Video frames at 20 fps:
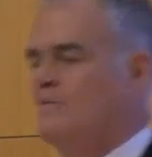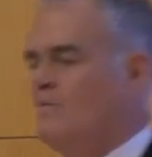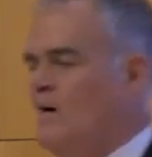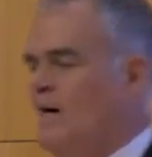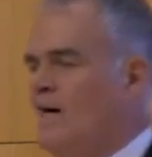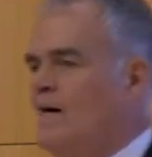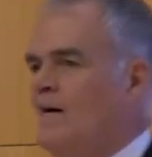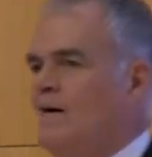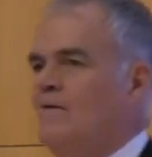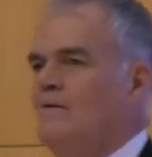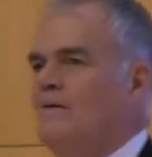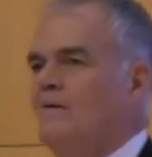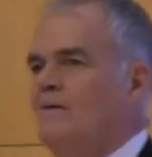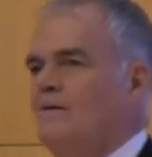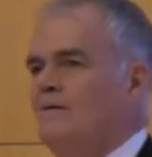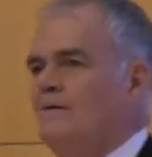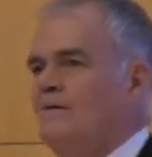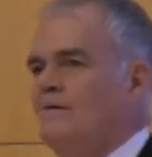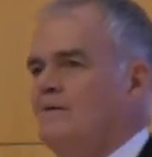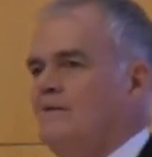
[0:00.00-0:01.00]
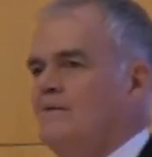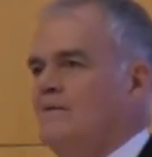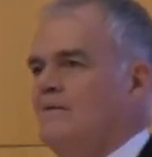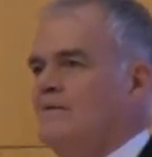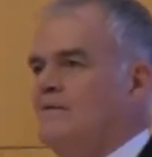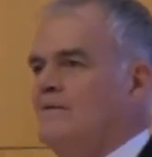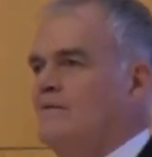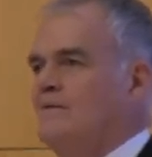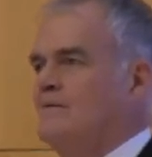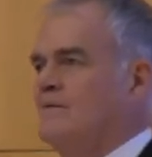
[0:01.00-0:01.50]
Wow.
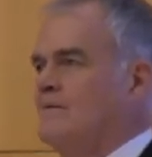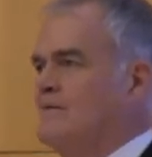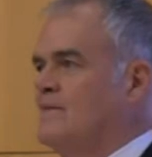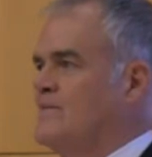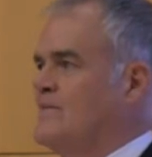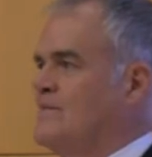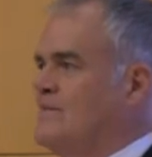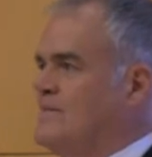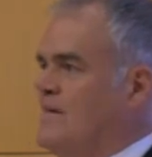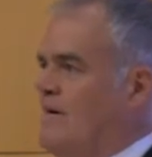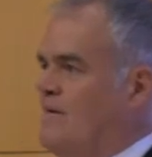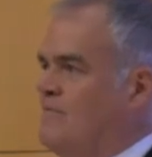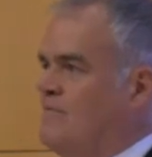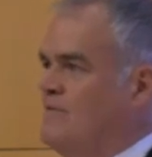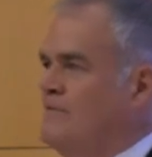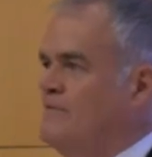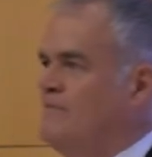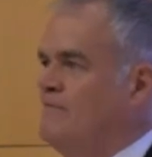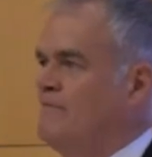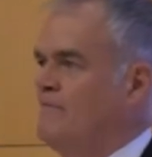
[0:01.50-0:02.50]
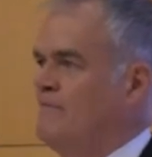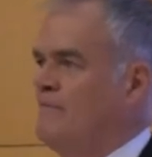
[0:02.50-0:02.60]
This is a tough one.